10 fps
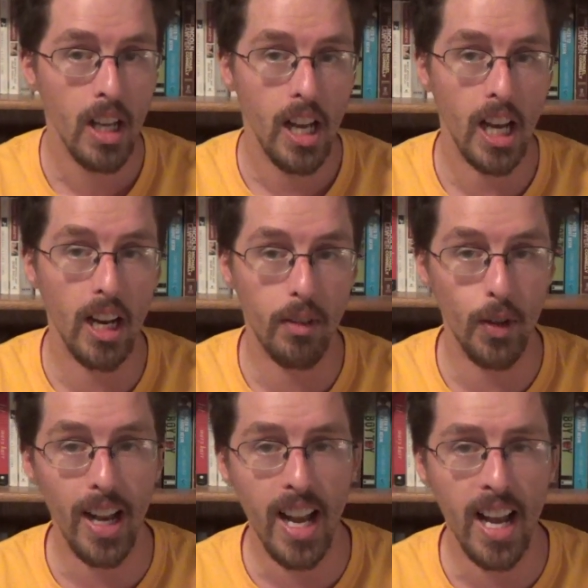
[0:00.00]
And if you
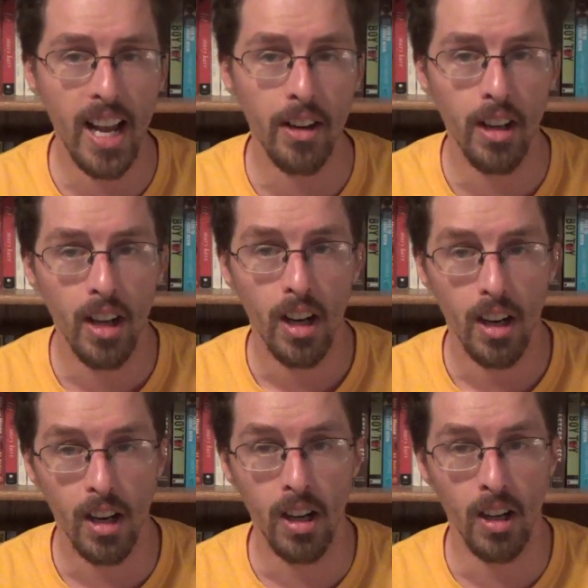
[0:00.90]
add
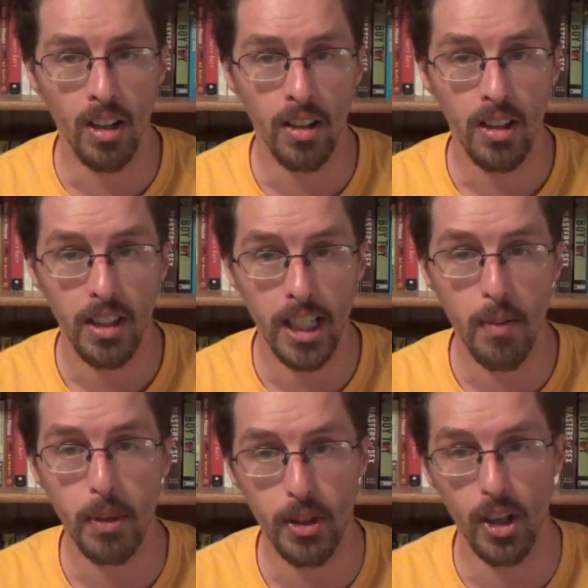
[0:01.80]
all the
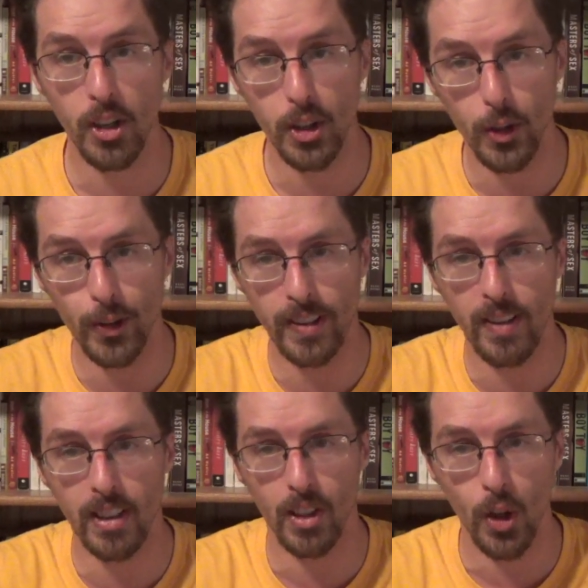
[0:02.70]
episodes of your
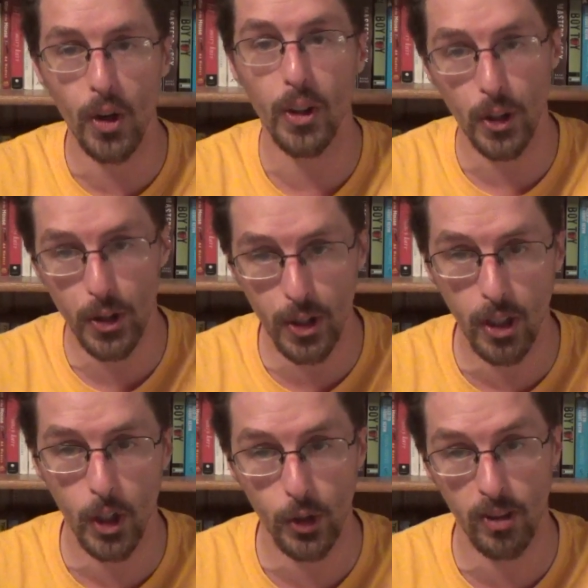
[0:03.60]
favorite lawyer
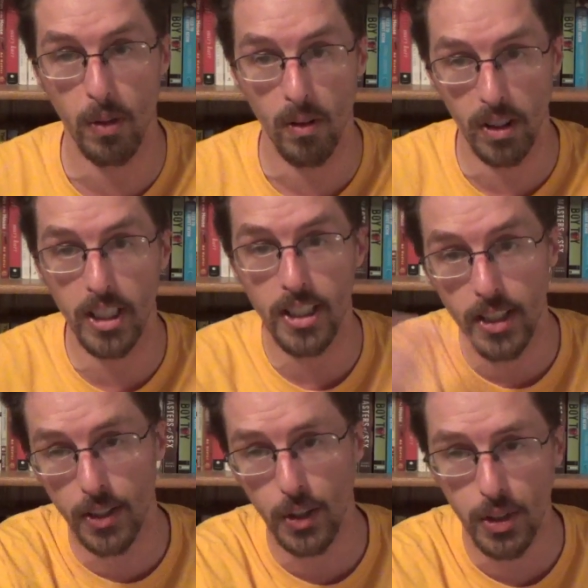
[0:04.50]
shows from over the
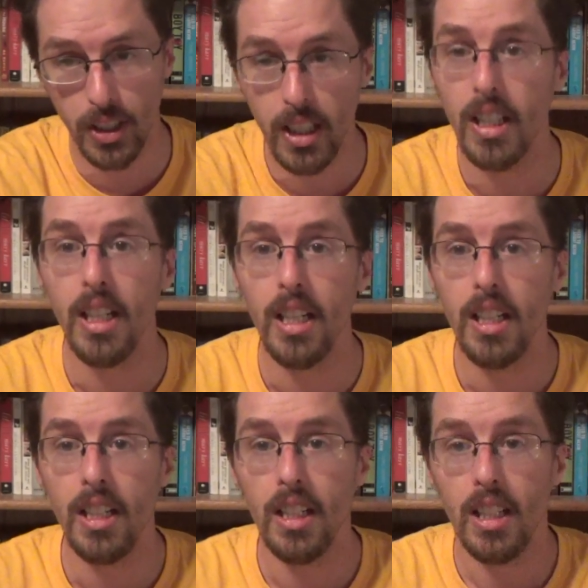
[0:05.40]
years,
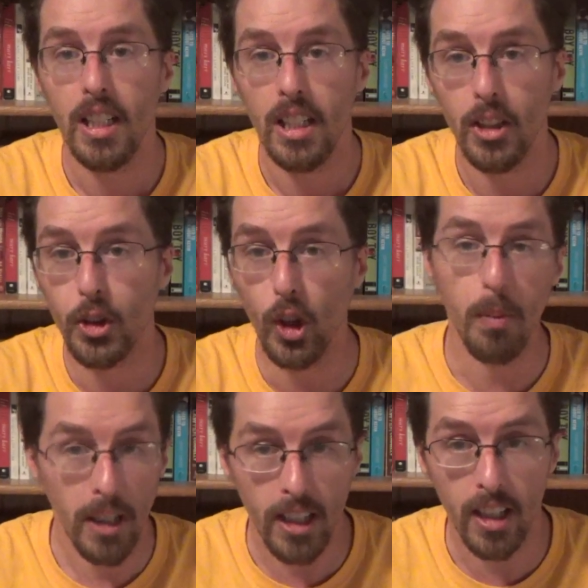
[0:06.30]
you still
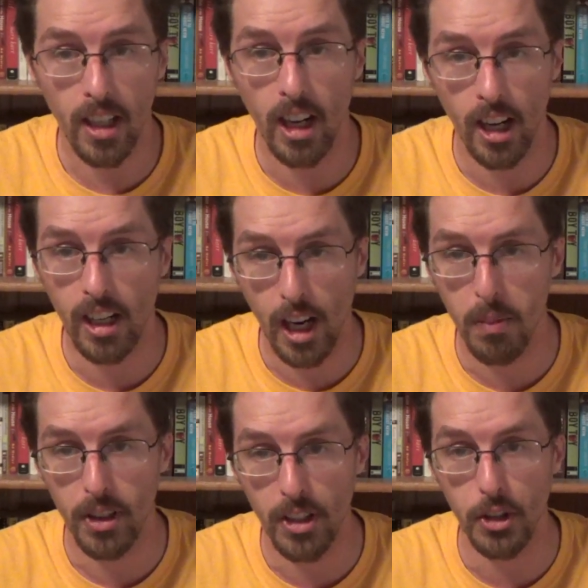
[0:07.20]
be a
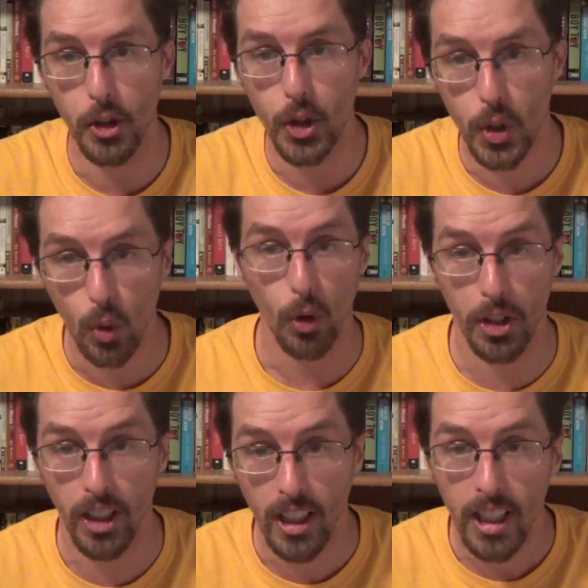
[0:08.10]
couple dozen
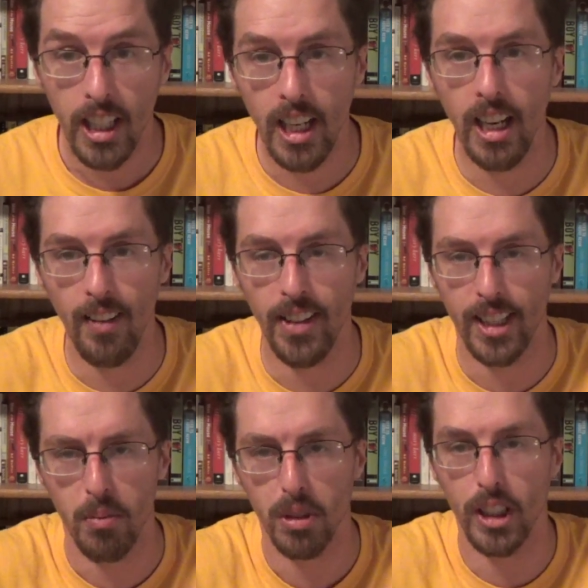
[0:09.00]
short, if you
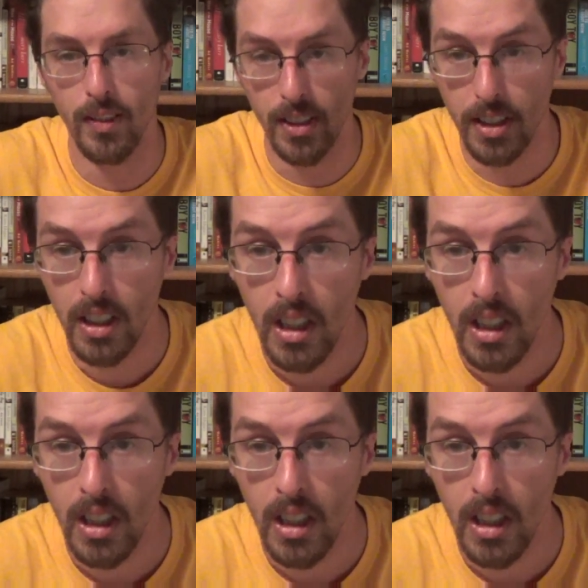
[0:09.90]
can believe it.